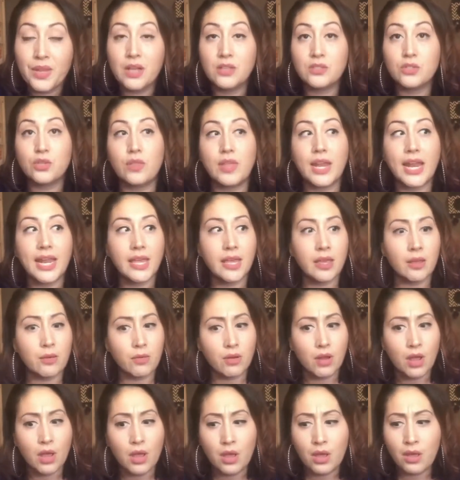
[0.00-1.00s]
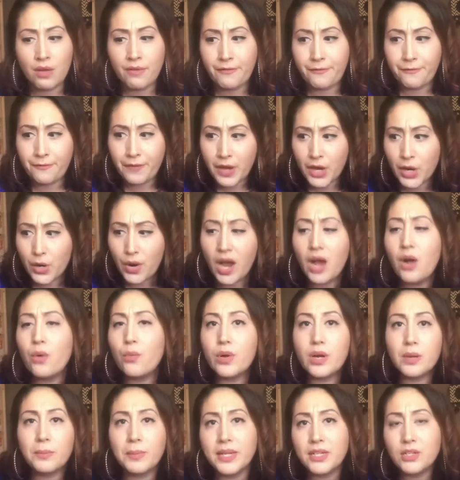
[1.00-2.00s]
so that I can figure
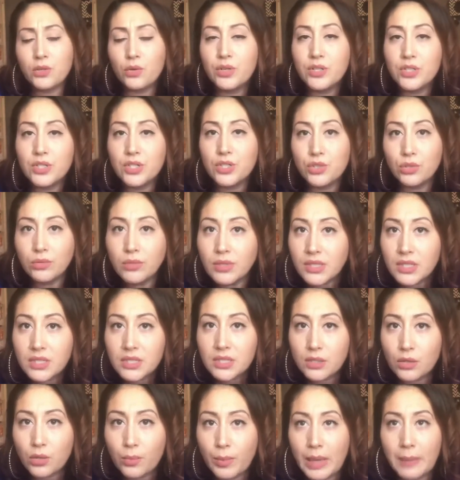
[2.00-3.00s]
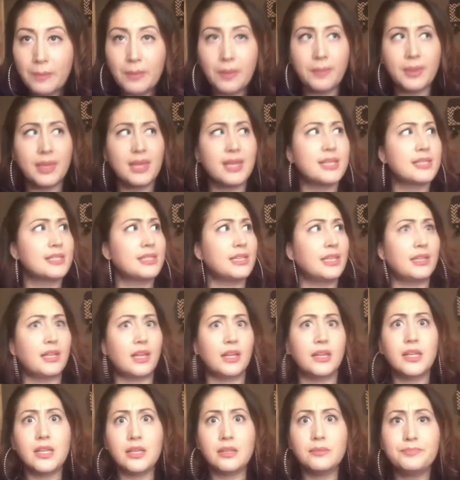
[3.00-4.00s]
out, what am I going to do with this little baby? Because
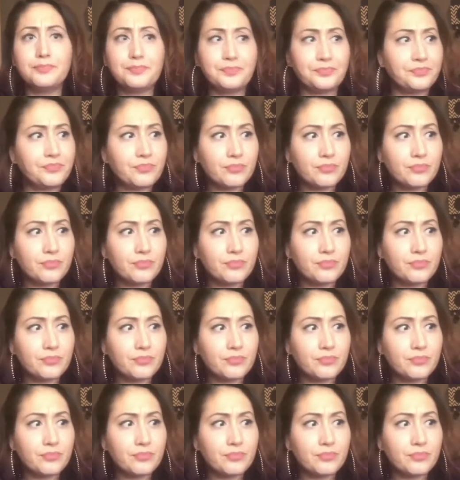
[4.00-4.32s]
Leilani,